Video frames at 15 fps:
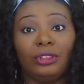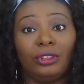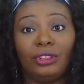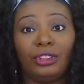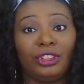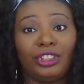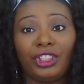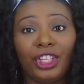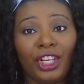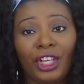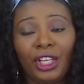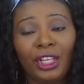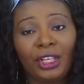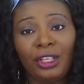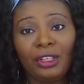
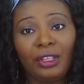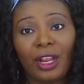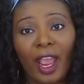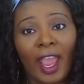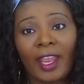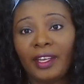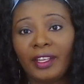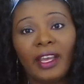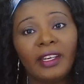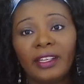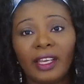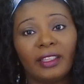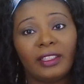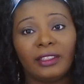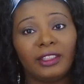she ain't done
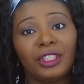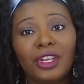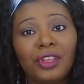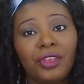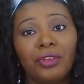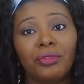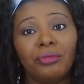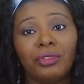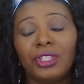nothing to you.